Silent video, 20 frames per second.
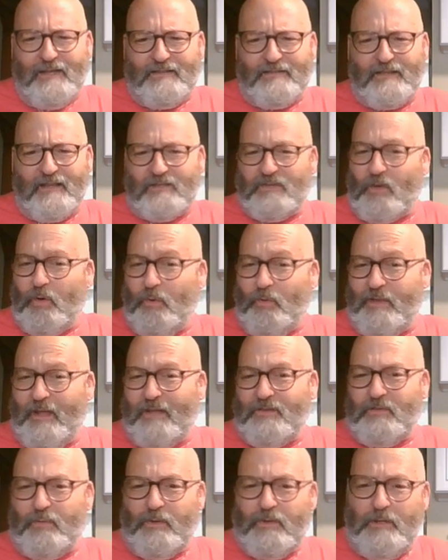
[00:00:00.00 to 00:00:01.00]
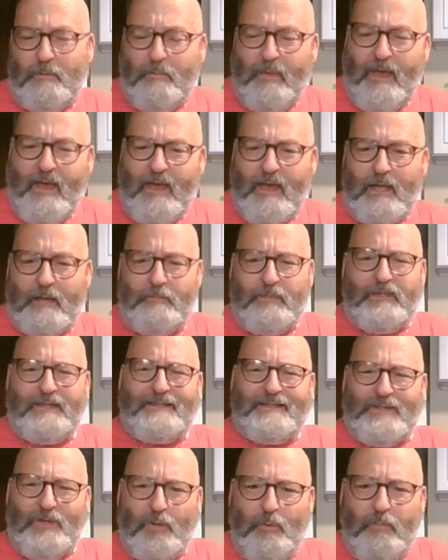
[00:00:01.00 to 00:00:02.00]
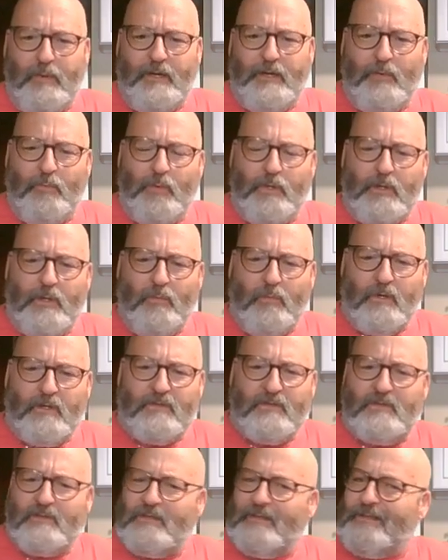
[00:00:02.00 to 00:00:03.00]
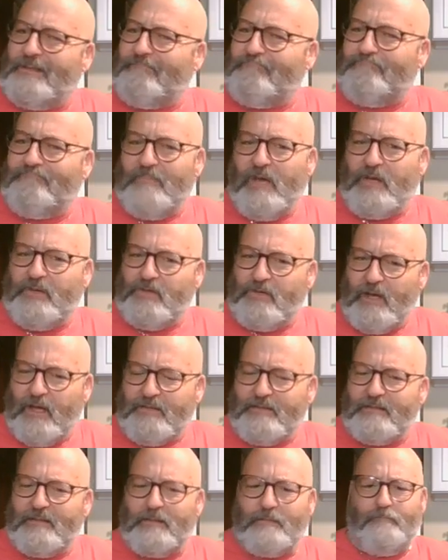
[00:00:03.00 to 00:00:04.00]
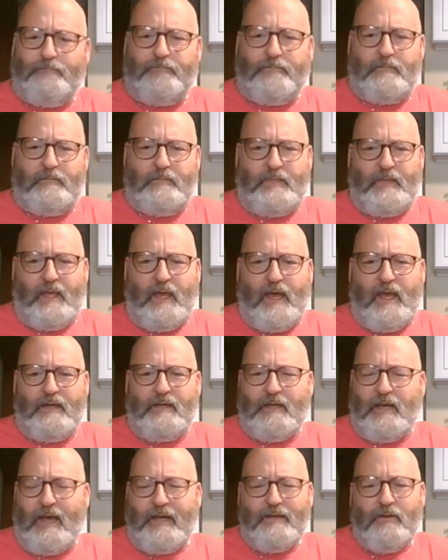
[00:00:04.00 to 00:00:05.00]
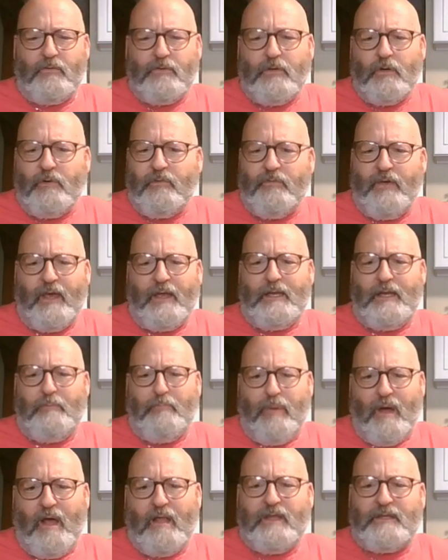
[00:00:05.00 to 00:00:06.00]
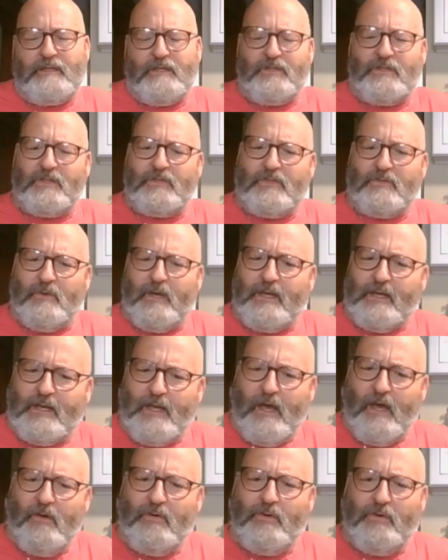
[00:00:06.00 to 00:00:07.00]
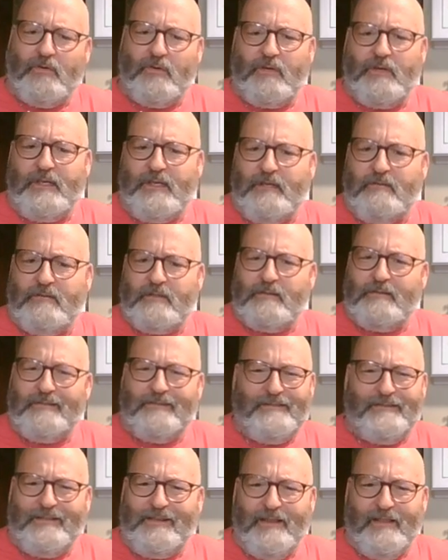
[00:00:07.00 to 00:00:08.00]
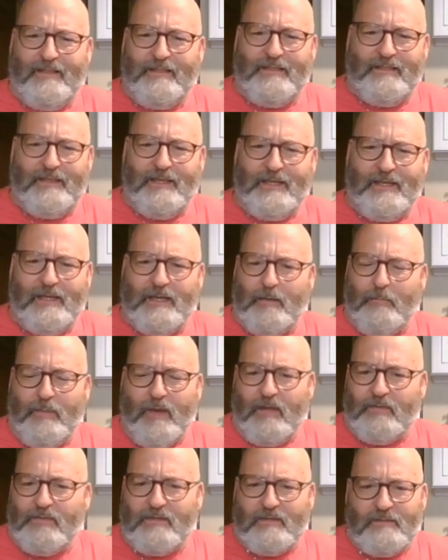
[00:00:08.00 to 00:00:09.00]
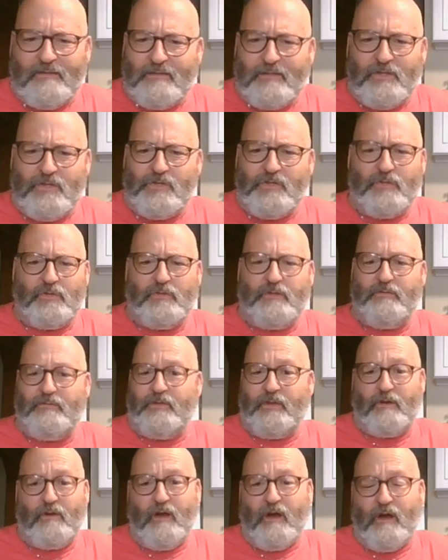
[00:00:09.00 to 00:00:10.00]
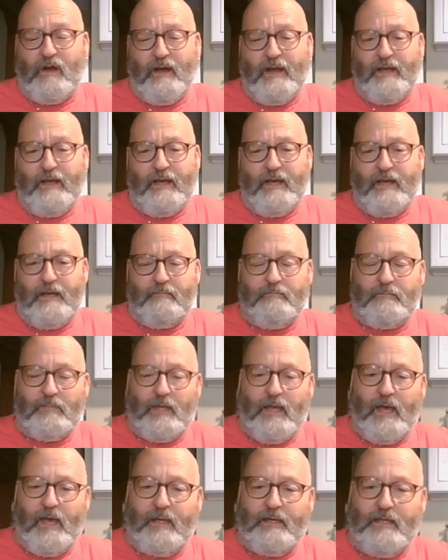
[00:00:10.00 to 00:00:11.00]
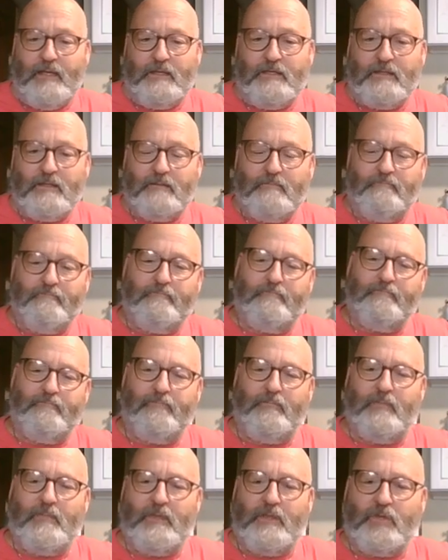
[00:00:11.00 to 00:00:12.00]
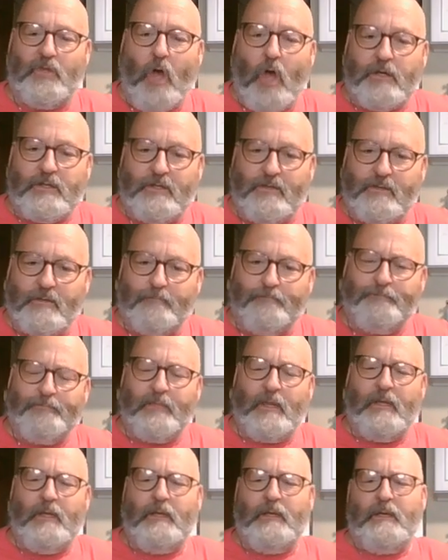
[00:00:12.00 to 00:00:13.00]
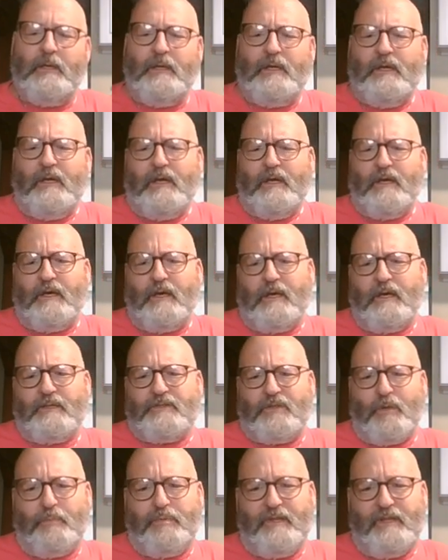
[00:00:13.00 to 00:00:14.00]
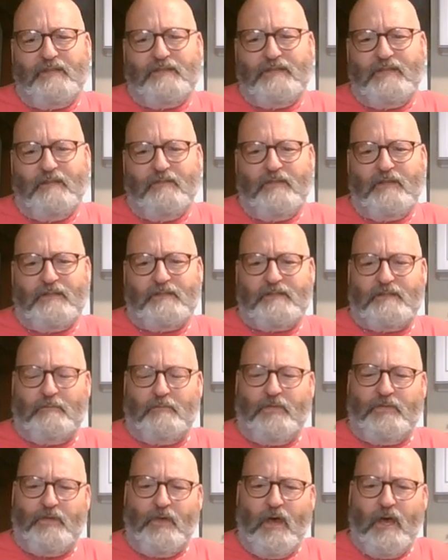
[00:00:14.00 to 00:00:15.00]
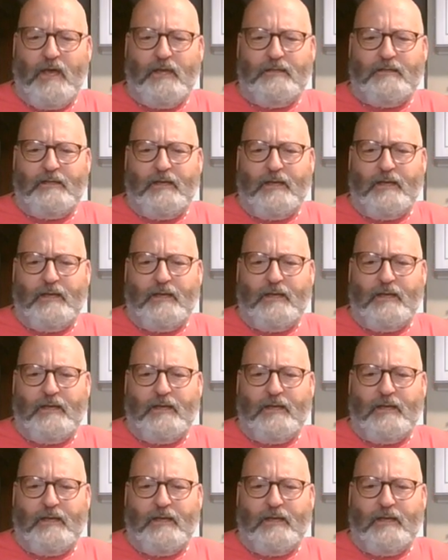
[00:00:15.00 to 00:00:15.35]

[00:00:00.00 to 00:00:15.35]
says, oh, that's really bad, but nobody really wants to address it. I, I don't know of any politicians right now who are even thinking about this issue. If there are, I, I, I need to talk to them. Uh, so please give this some thought.